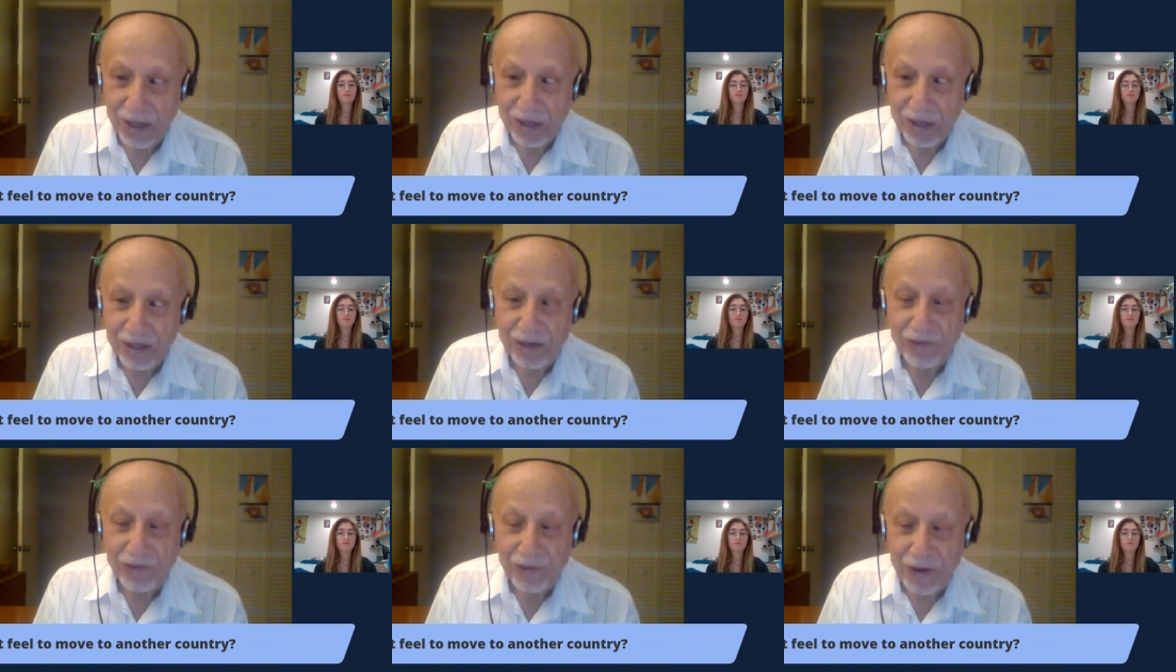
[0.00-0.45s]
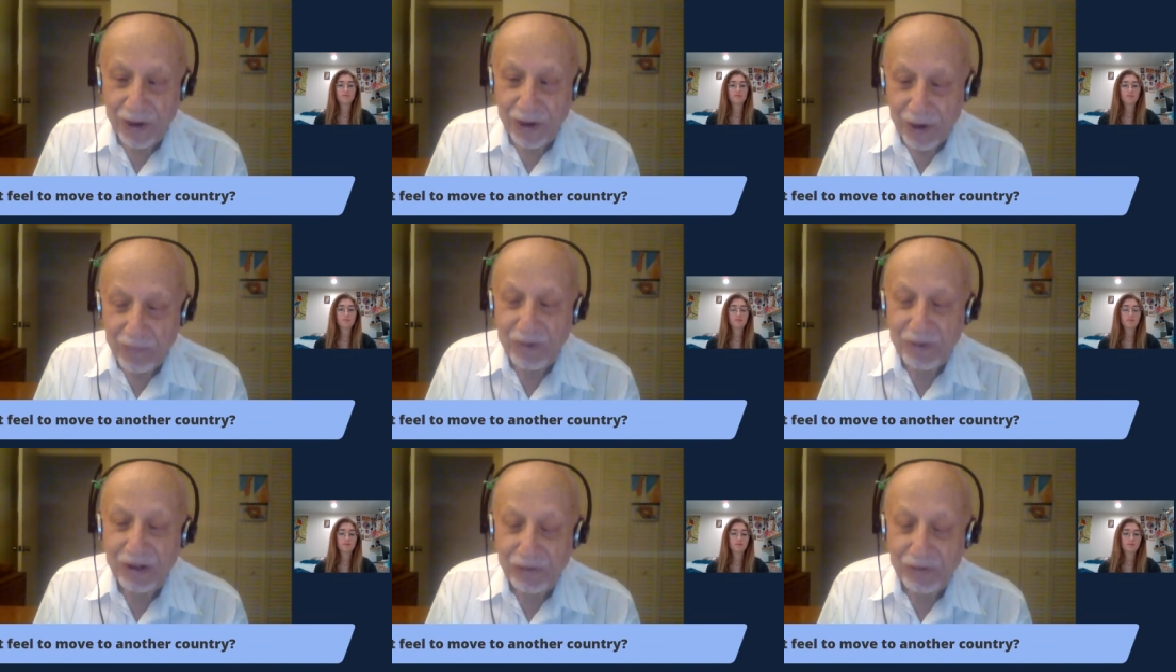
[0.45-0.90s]
If a
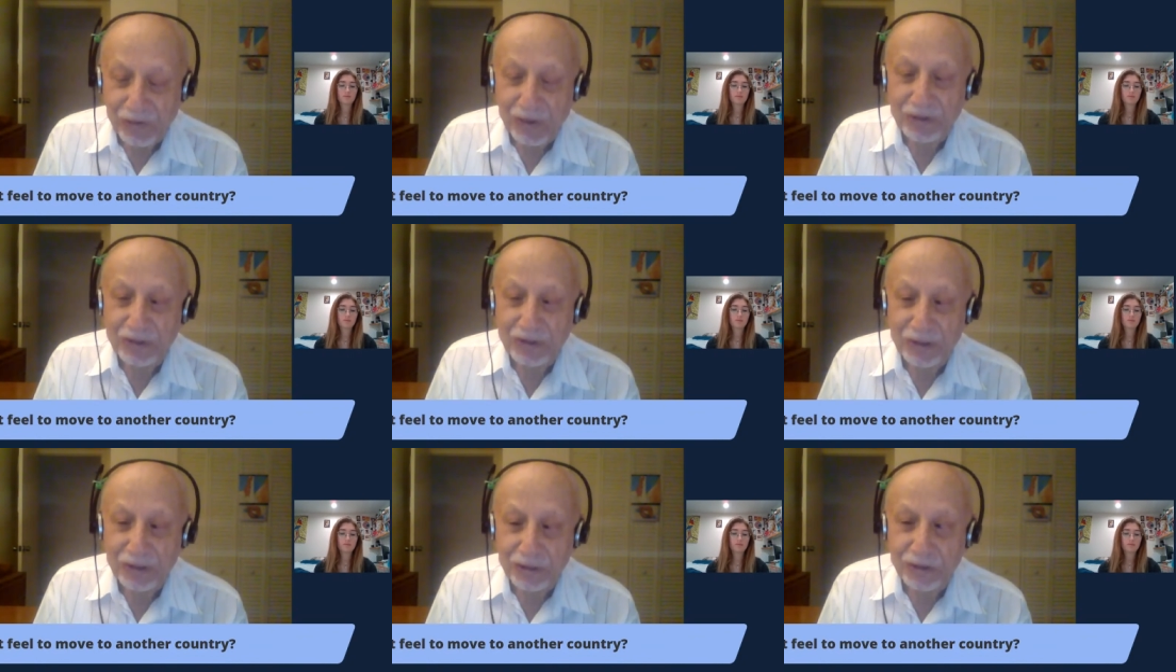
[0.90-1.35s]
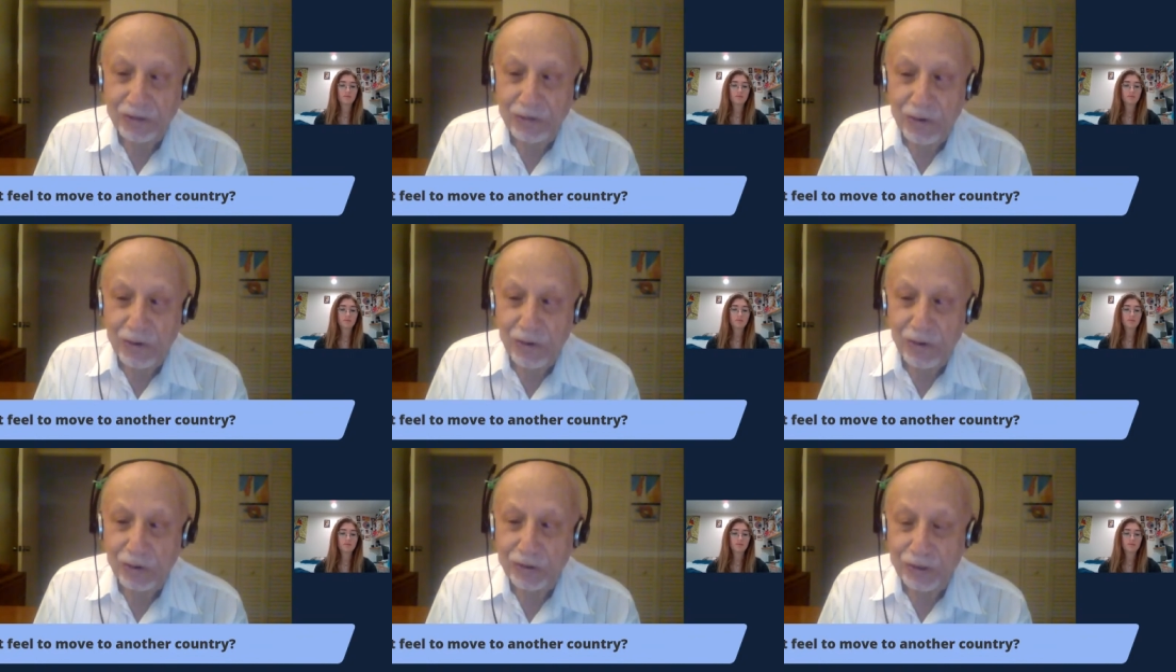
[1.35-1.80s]
rabbit wanted to
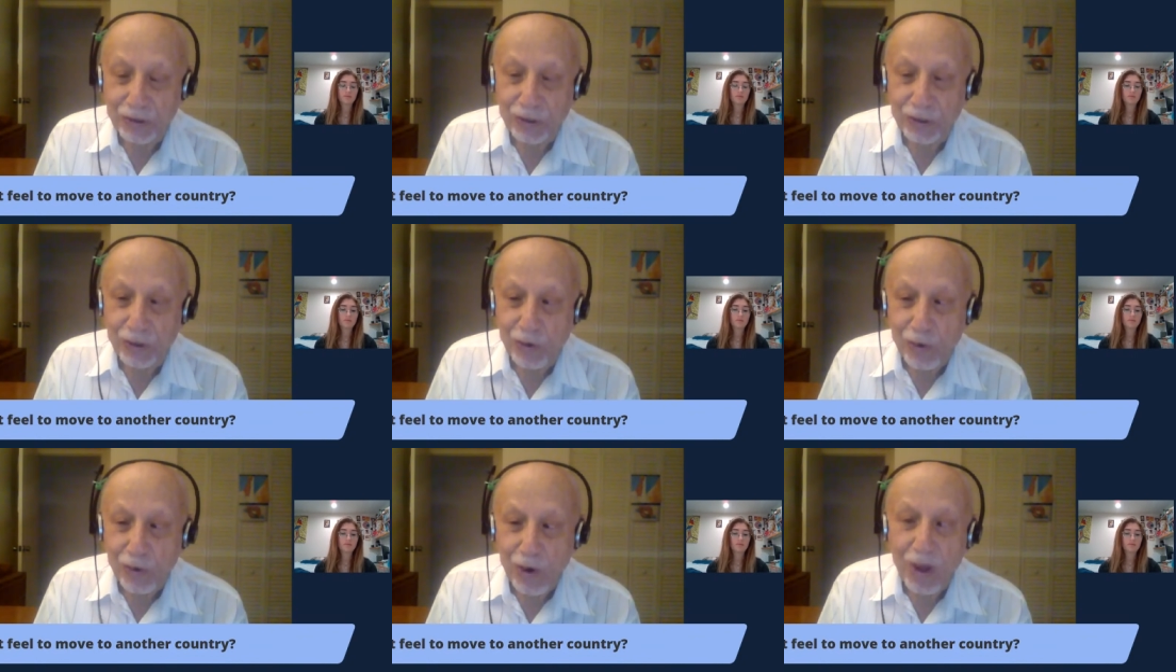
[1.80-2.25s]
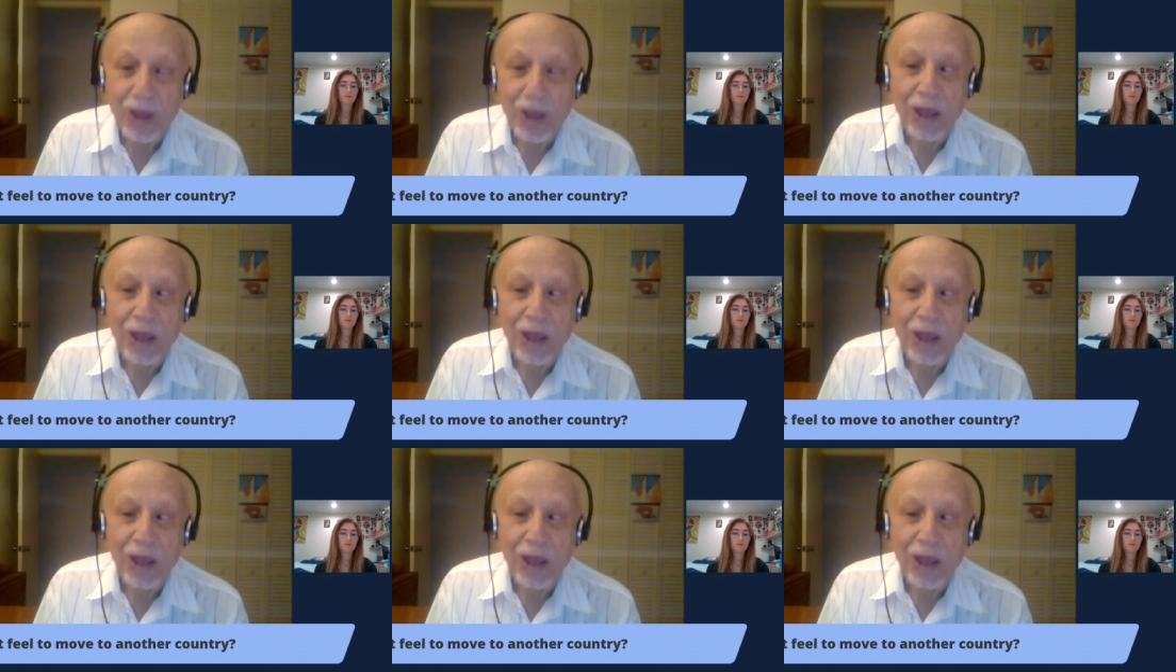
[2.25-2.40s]
go through,